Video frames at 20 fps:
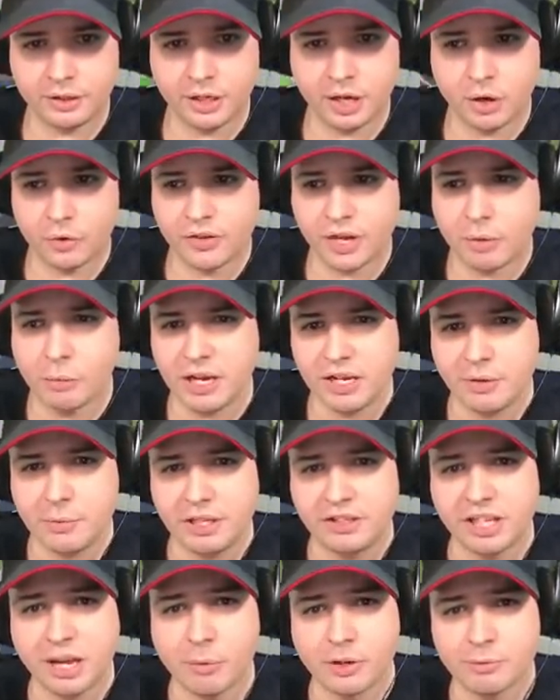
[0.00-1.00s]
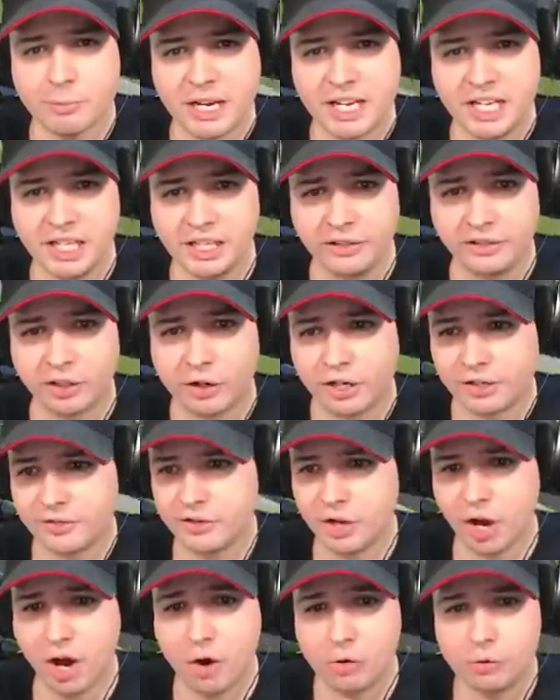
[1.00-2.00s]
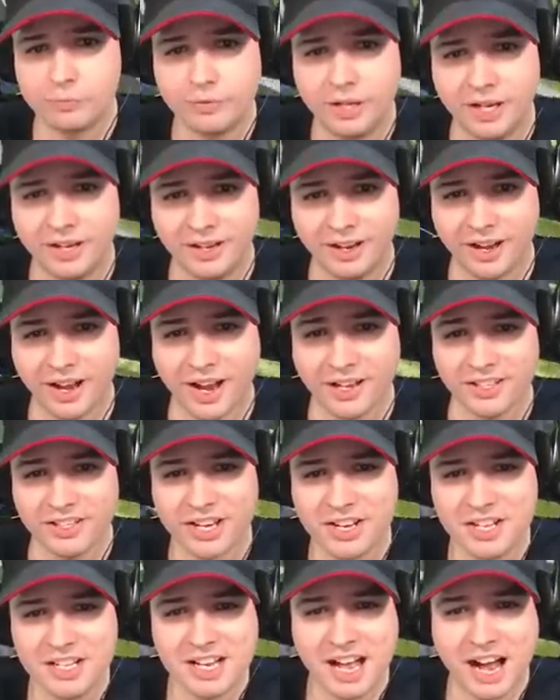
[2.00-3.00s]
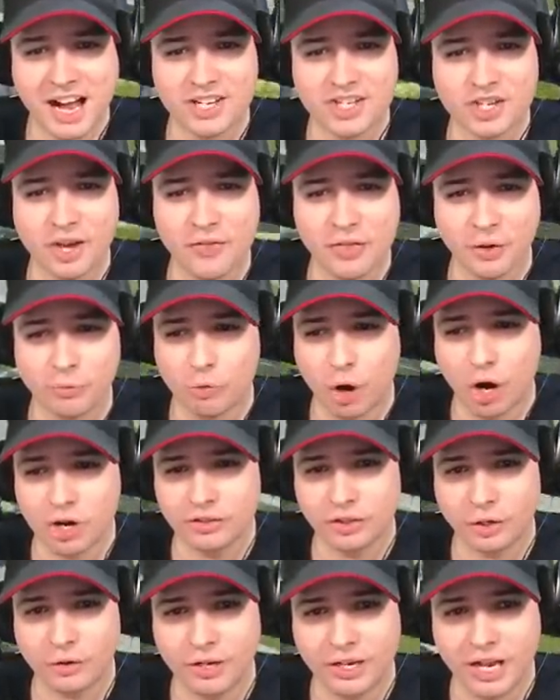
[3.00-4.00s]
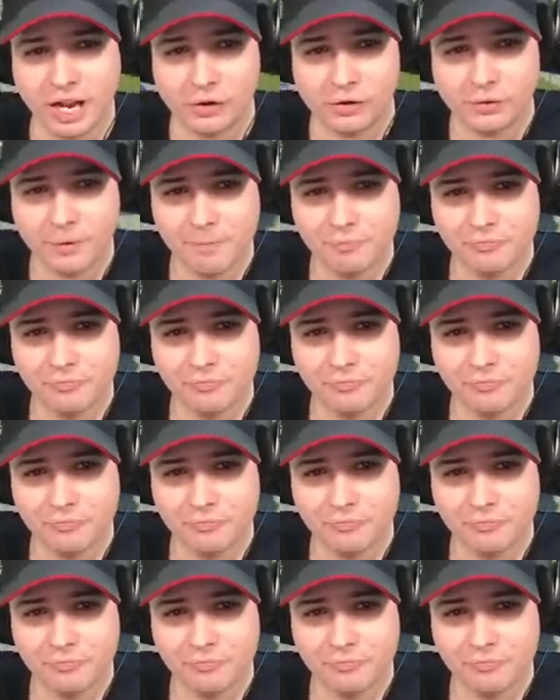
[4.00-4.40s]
Oh, wait a minute, that was my healing turret. No! I shot the wrong turret out.